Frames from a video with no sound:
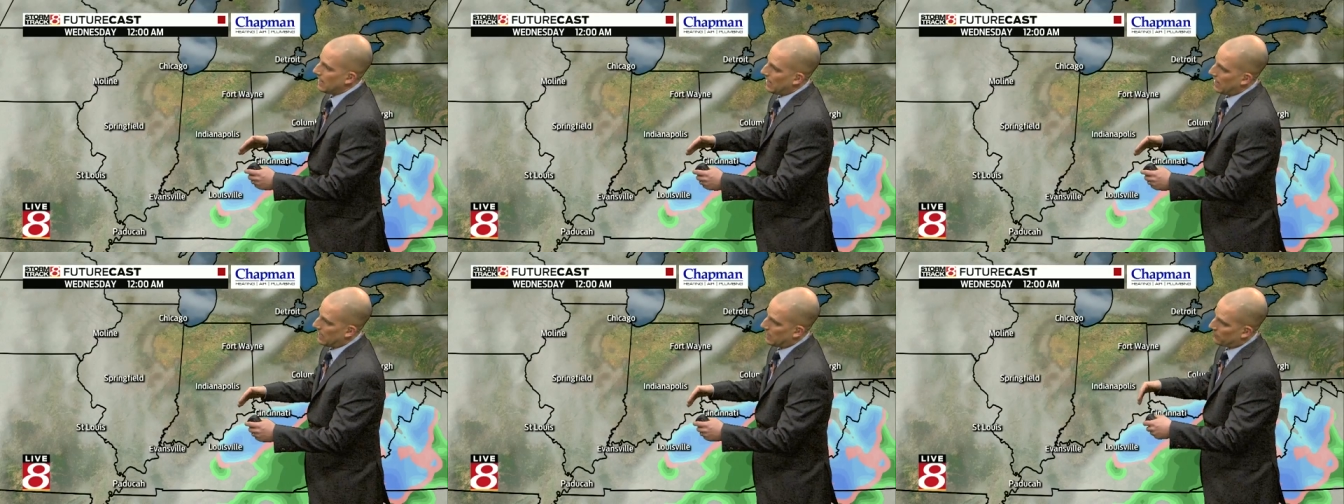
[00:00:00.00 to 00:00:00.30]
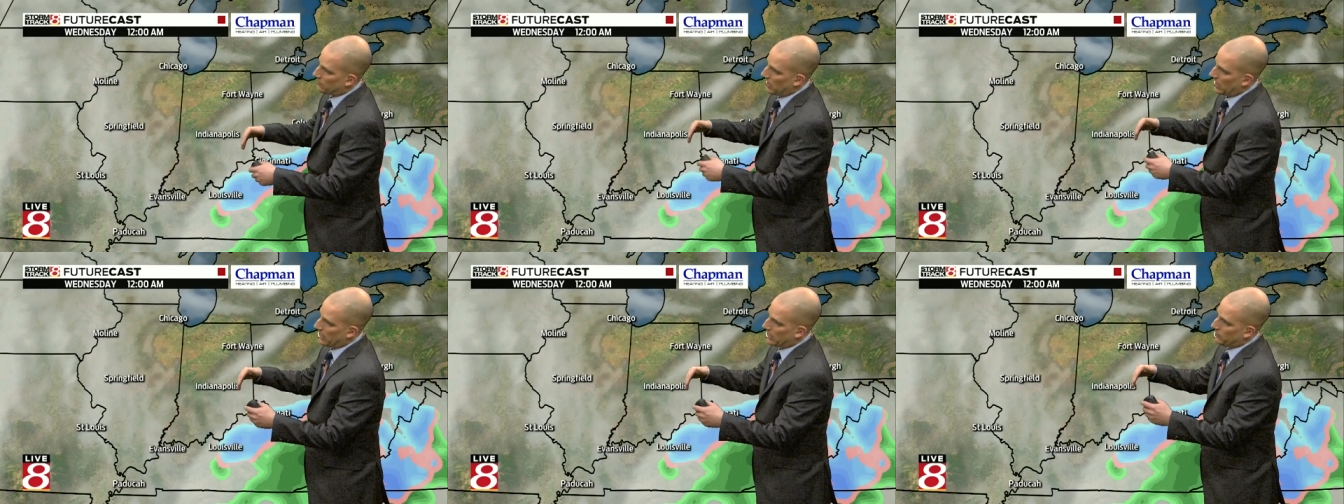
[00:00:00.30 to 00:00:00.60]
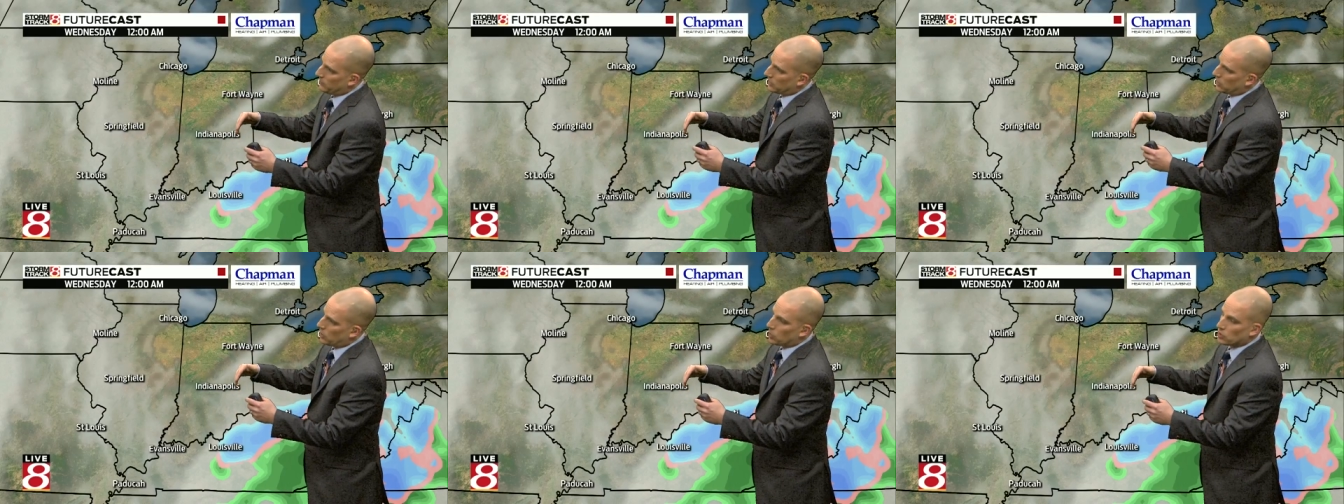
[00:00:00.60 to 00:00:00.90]
And if that
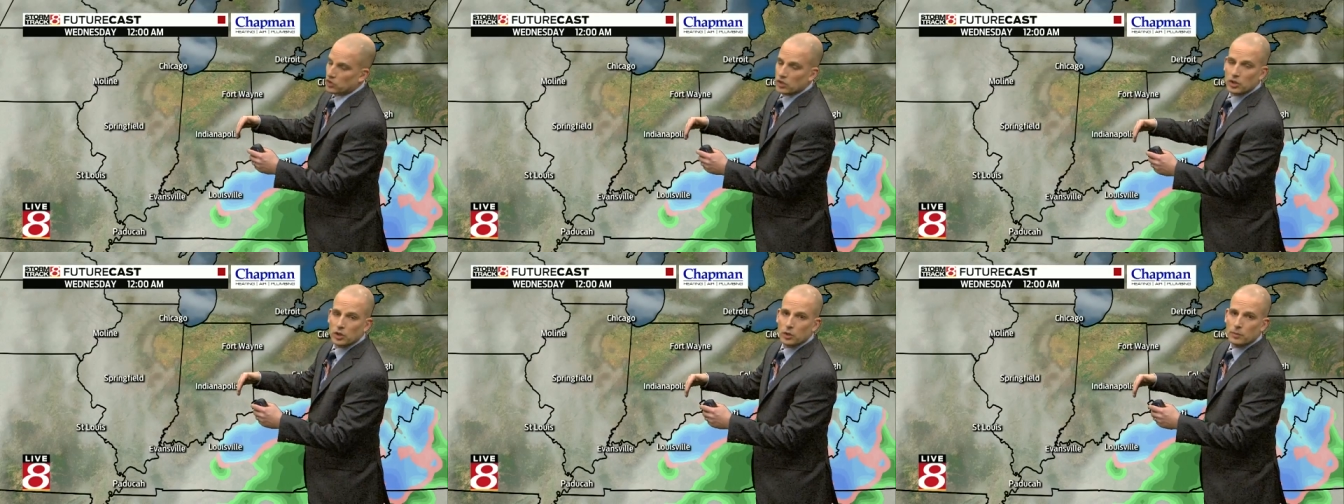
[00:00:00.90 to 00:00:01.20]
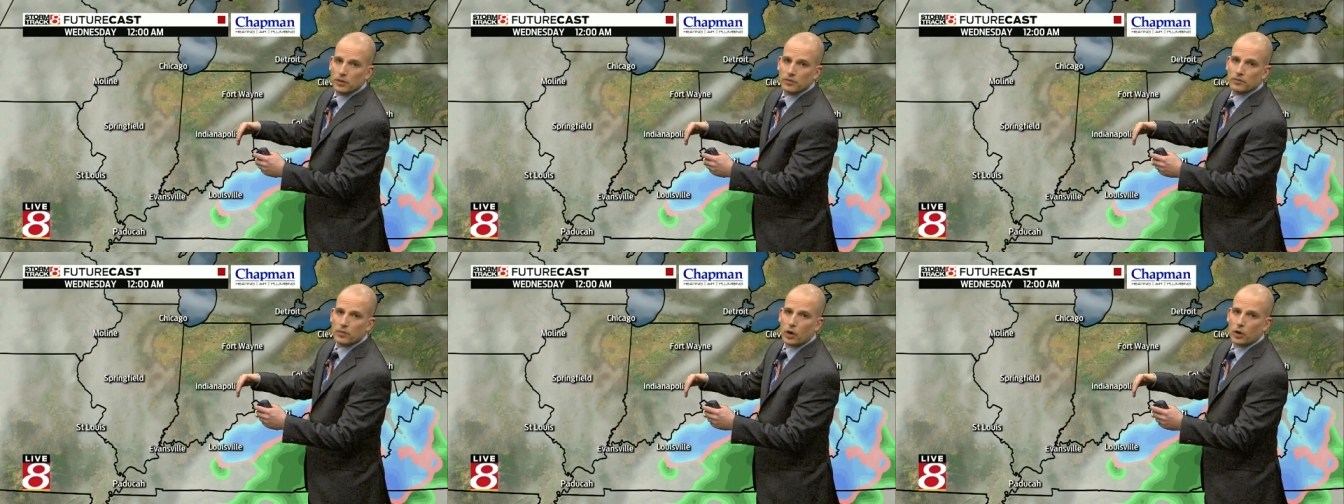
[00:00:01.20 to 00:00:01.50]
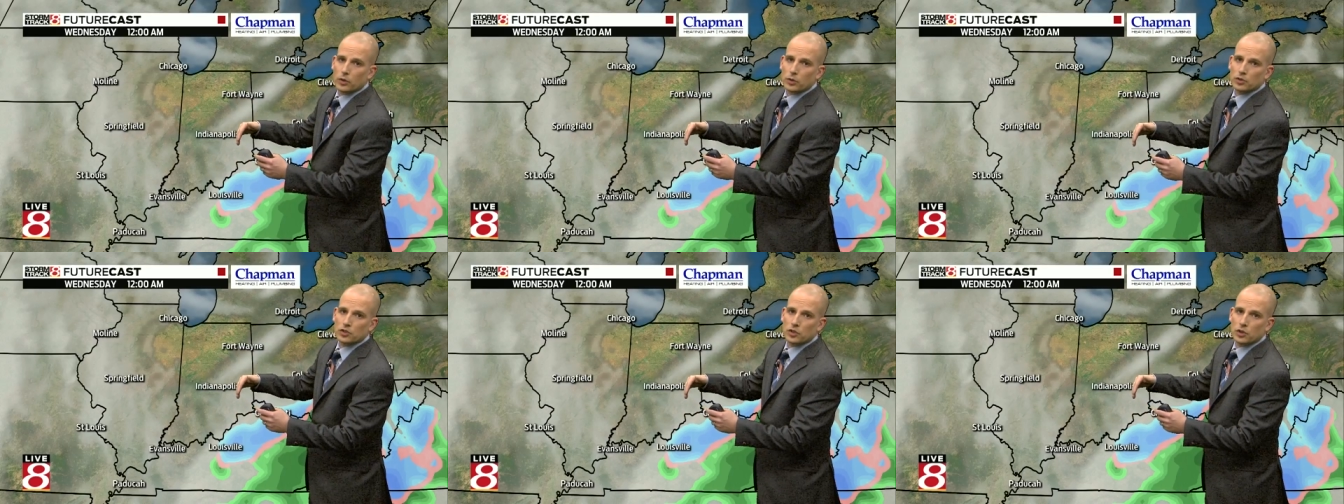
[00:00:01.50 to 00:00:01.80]
even goes a little bit
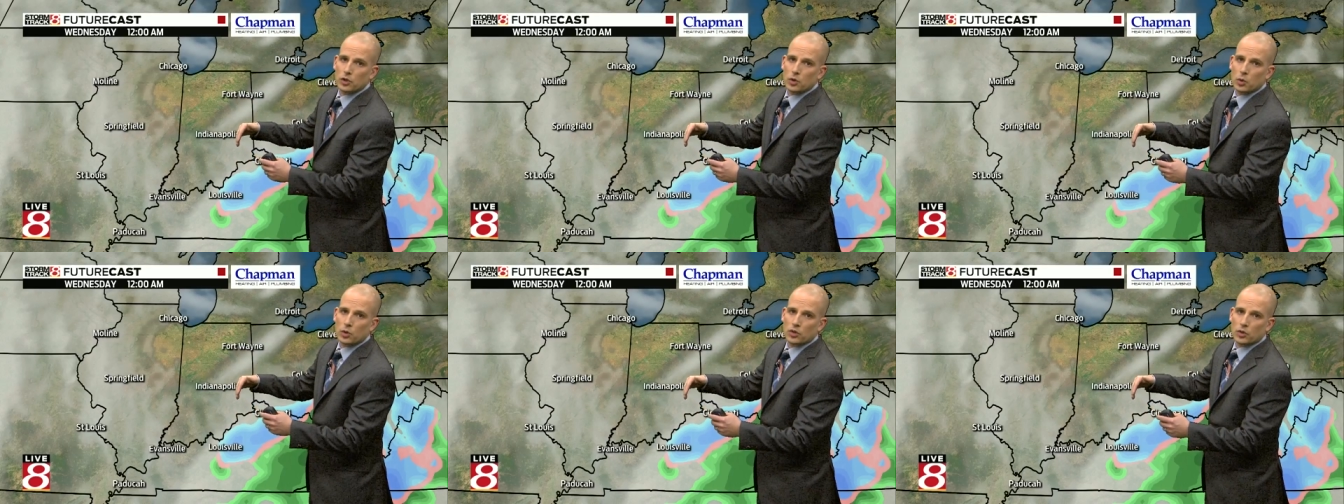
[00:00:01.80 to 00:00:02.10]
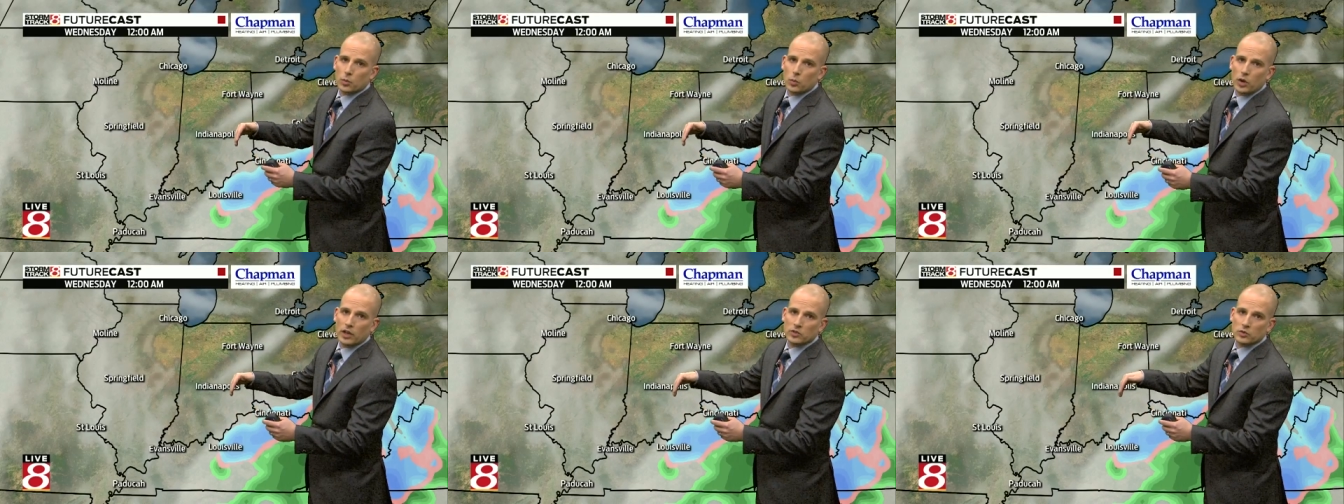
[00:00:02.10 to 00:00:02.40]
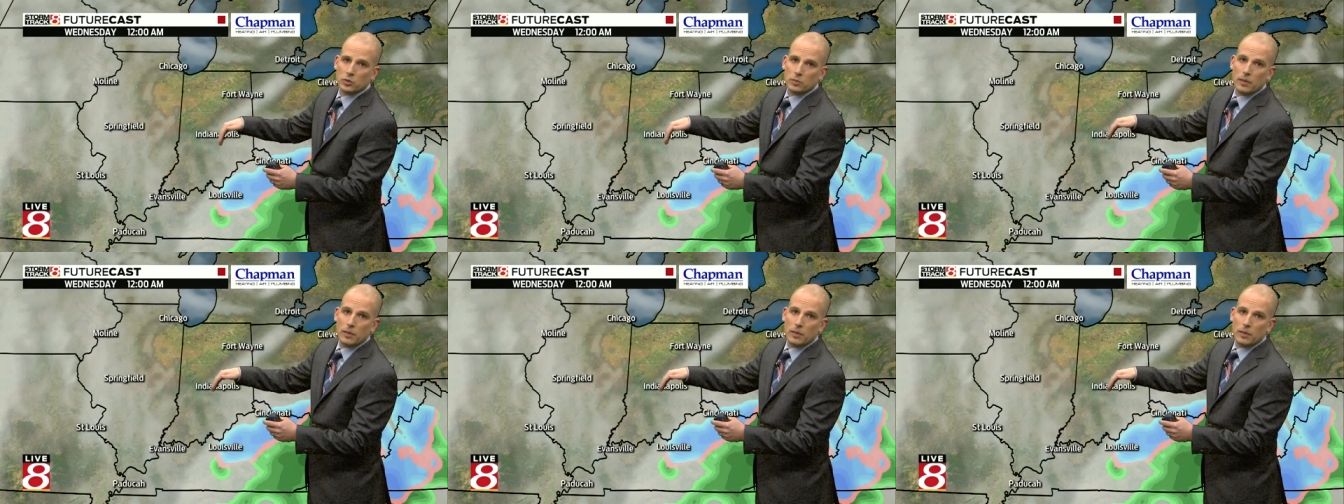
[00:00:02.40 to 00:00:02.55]
farther to the north and west,